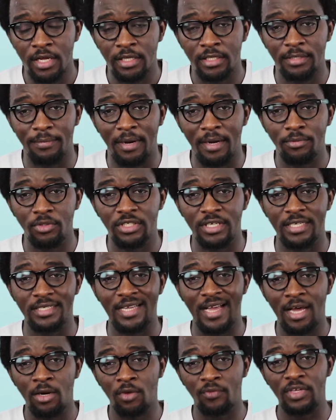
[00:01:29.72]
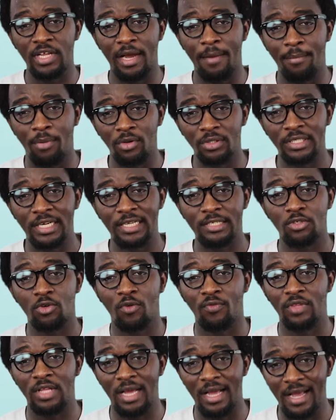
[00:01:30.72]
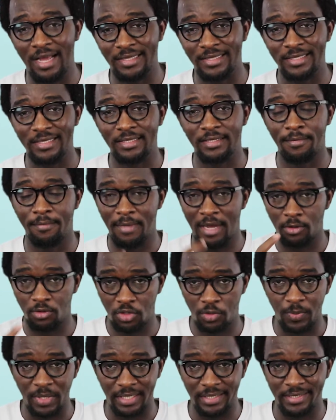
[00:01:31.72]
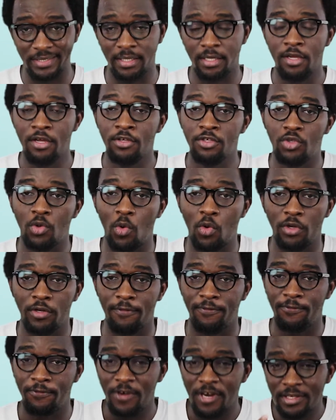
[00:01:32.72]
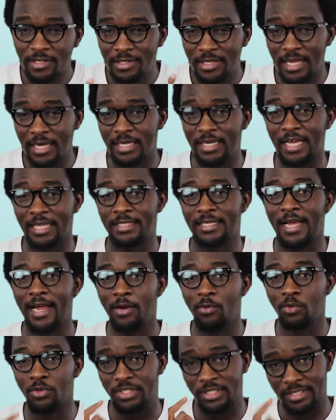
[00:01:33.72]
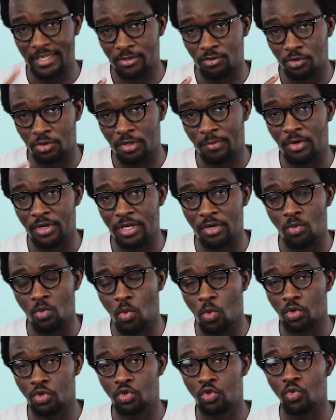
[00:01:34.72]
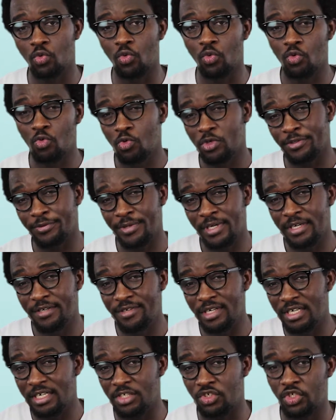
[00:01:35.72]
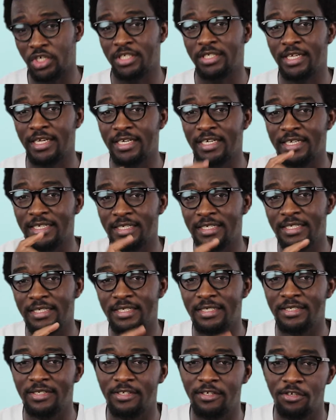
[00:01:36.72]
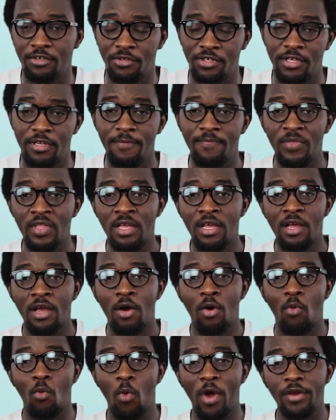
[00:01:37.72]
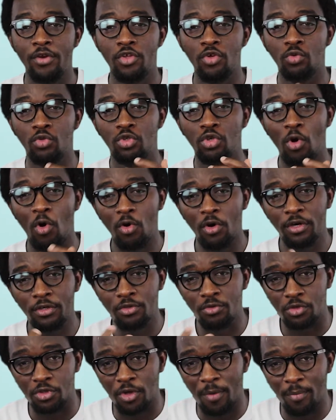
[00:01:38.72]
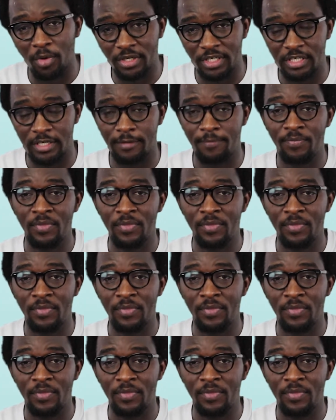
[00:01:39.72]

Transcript: the Bible says, out of the abundance of the heart, the mouth speaks. So the first thing that I would say to somebody who is really interested in this is, you see, when you talk to somebody,